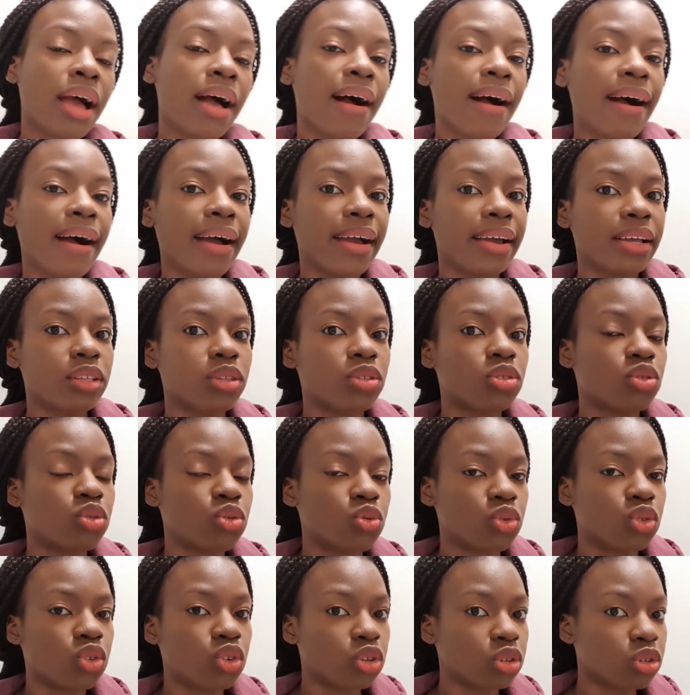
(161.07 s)
I do
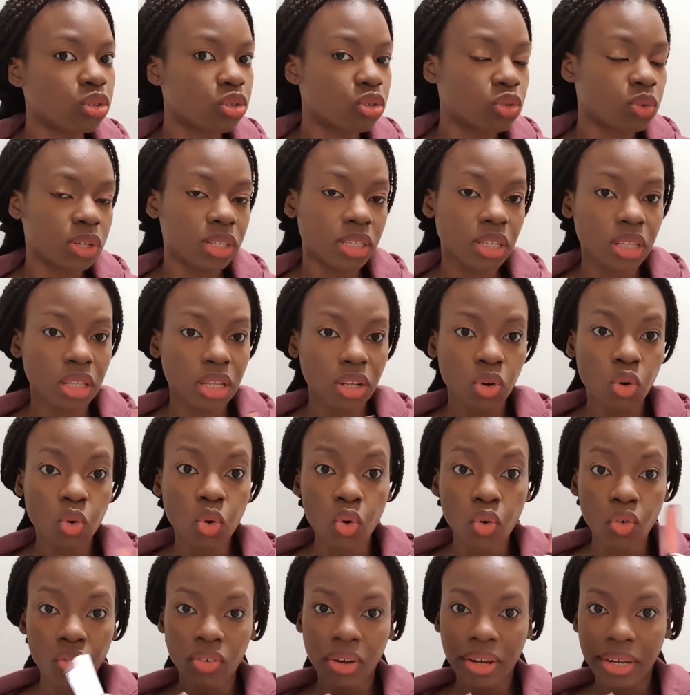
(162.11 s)
not do anything
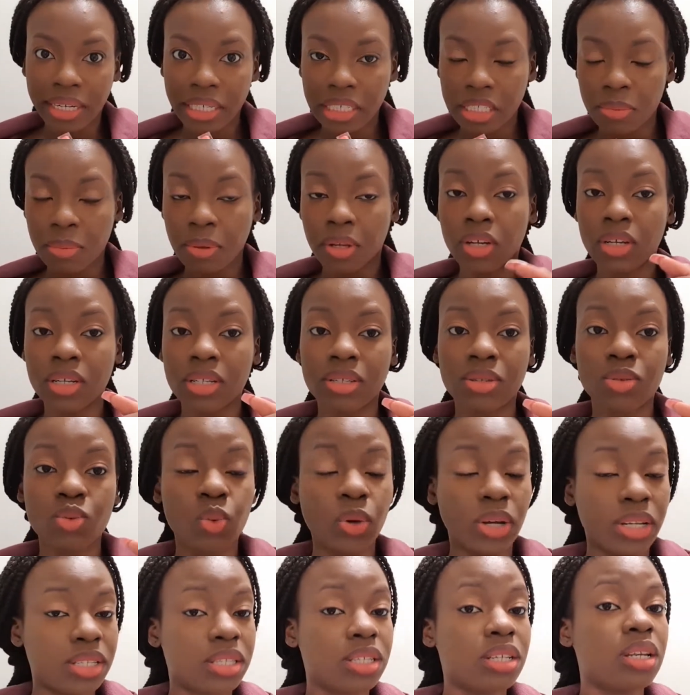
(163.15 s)
over it because we
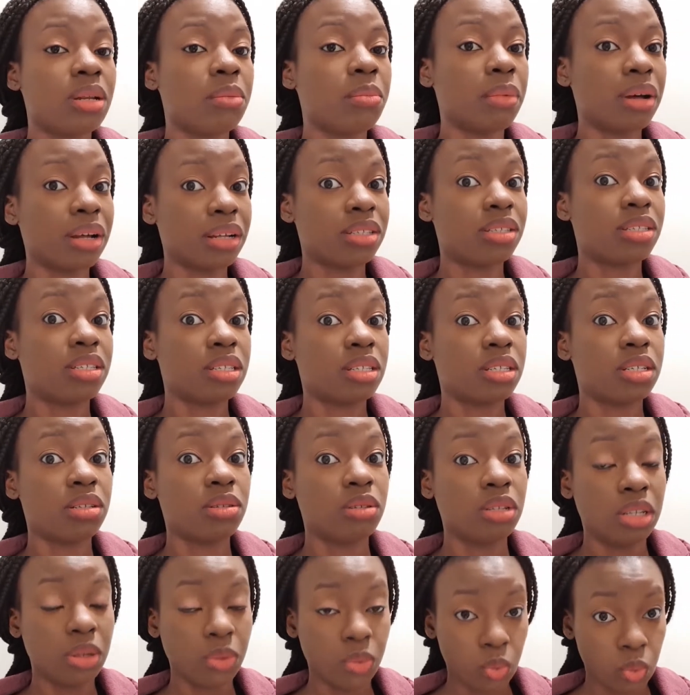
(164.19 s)
are still in mask
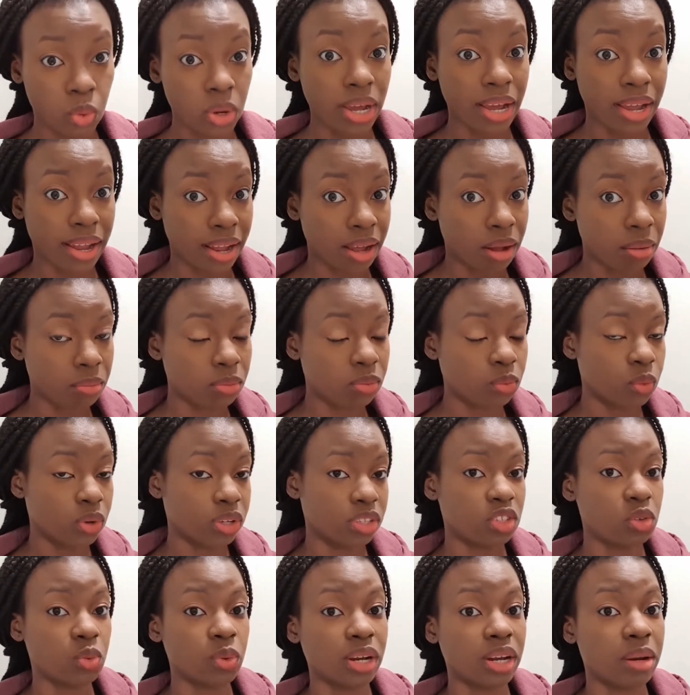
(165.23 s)
season where I am. We're
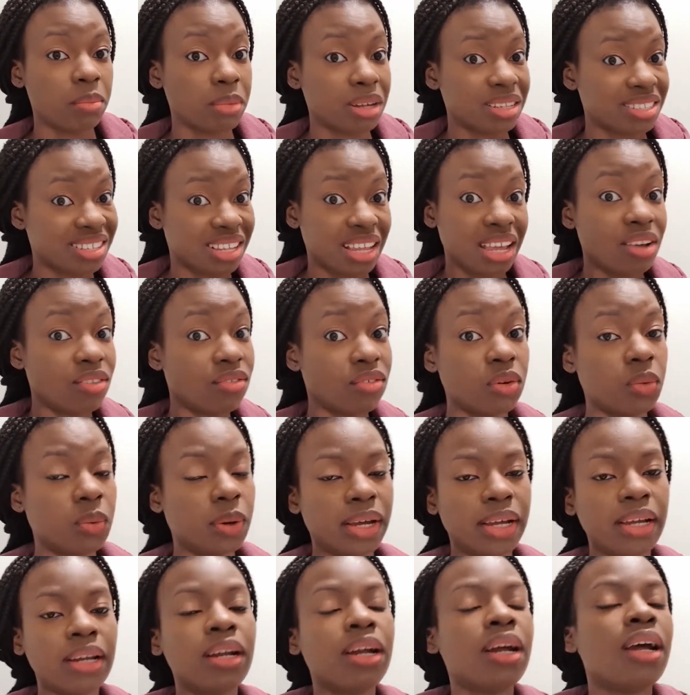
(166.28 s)
still wearing masks
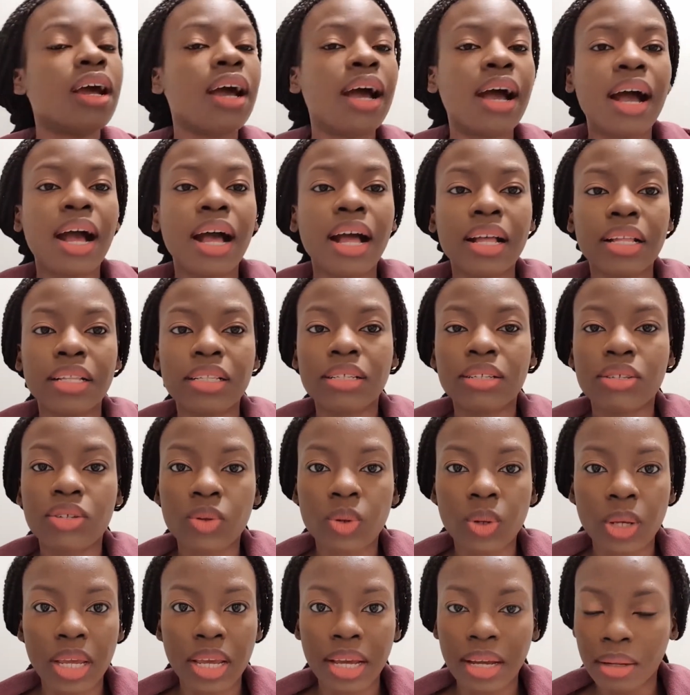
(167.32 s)
everywhere, and so
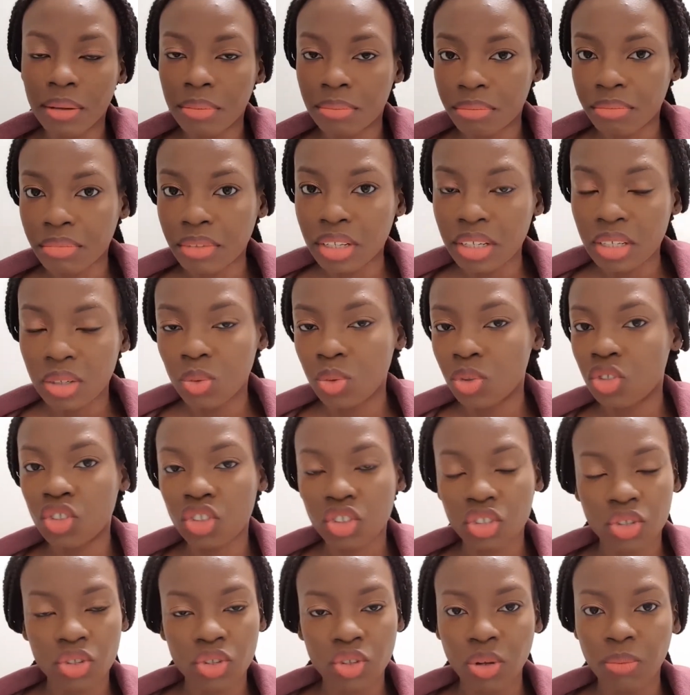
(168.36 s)
yeah, it would
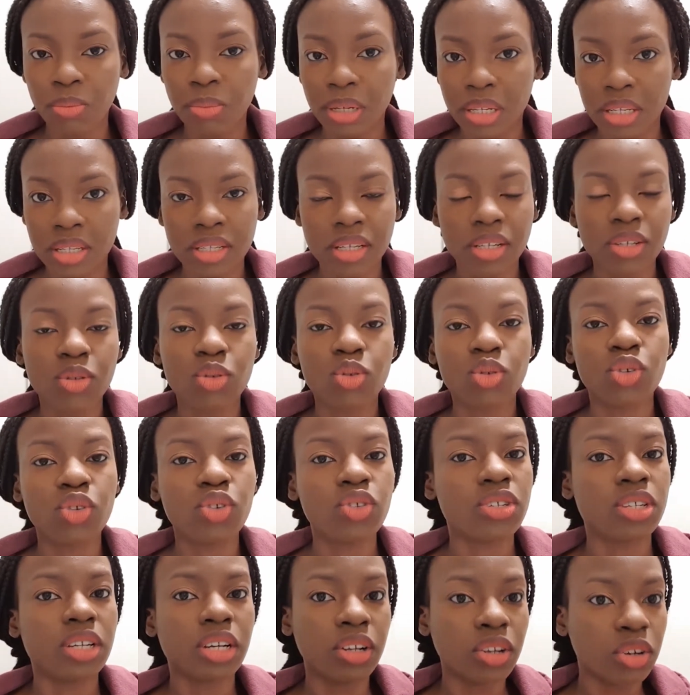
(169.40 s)
just not make sense to
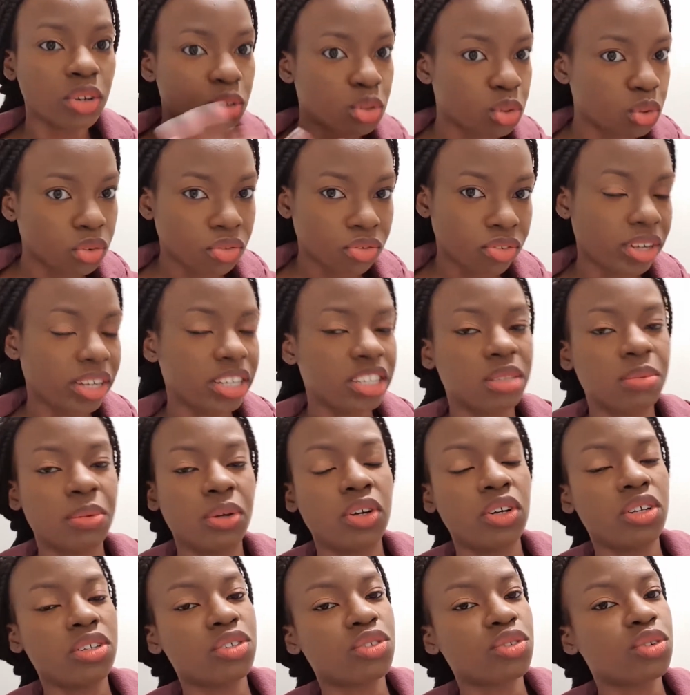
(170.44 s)
use a gloss over it
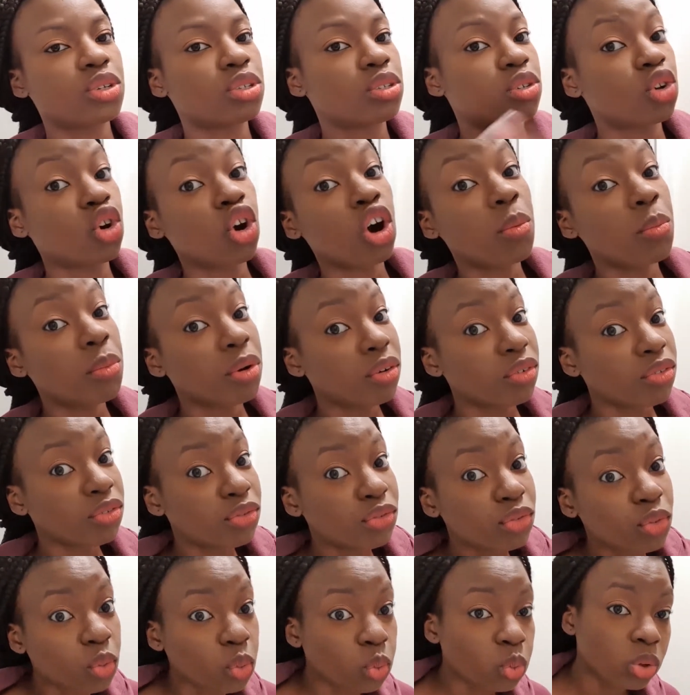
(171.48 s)
because it's going to come off
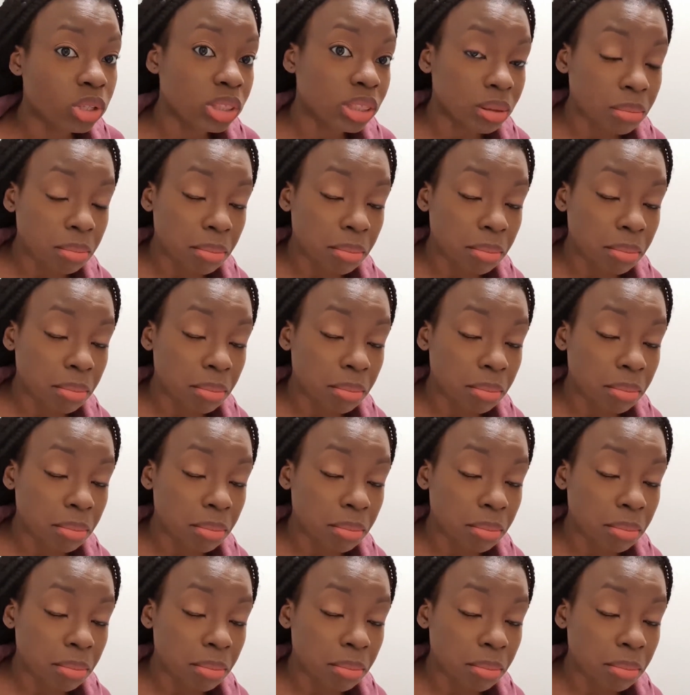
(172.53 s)
with the